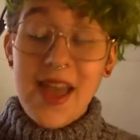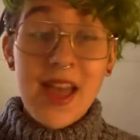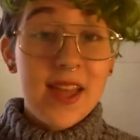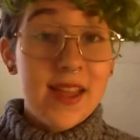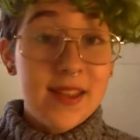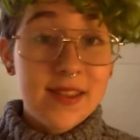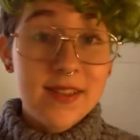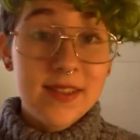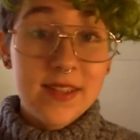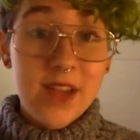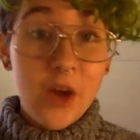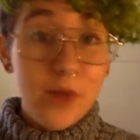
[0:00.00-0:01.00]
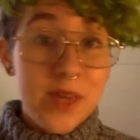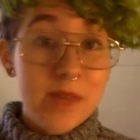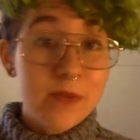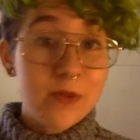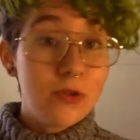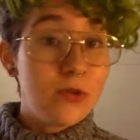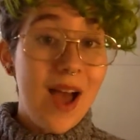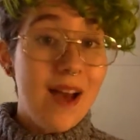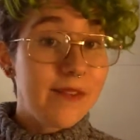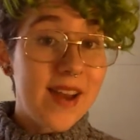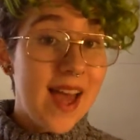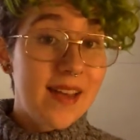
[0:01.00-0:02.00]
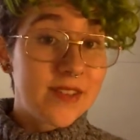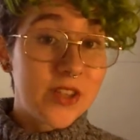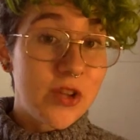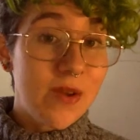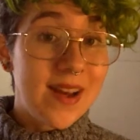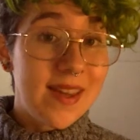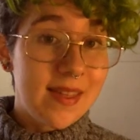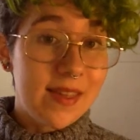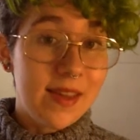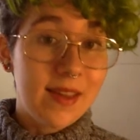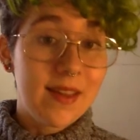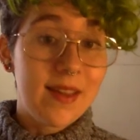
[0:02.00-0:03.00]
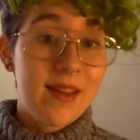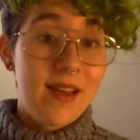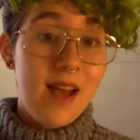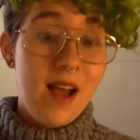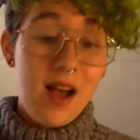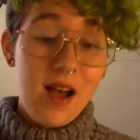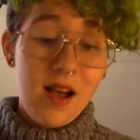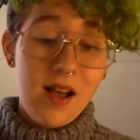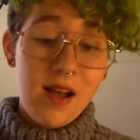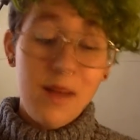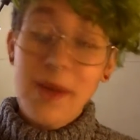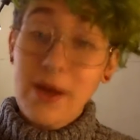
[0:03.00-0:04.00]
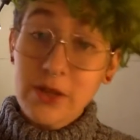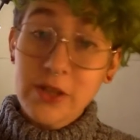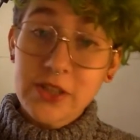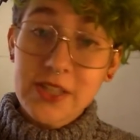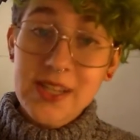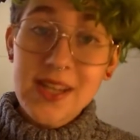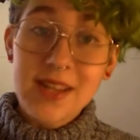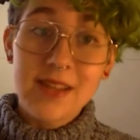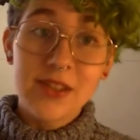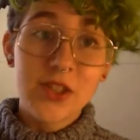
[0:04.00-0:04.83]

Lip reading: and tell people who haven't asked you anything about your tea.